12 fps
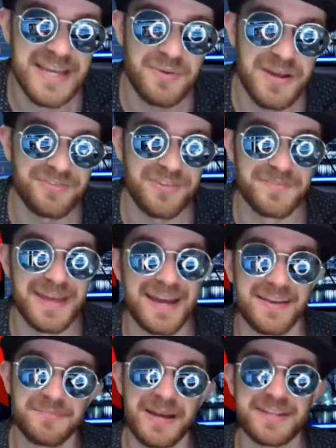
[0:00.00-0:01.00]
away from
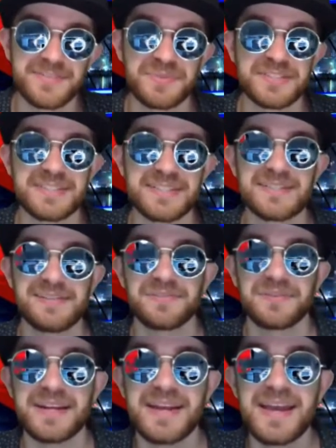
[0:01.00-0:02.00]
that at minus
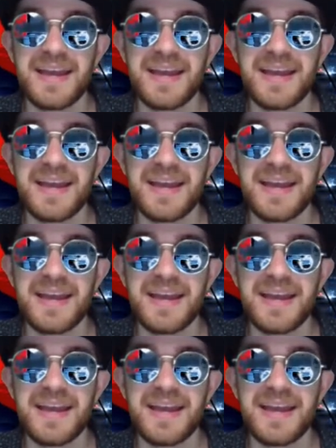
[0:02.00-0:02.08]
163.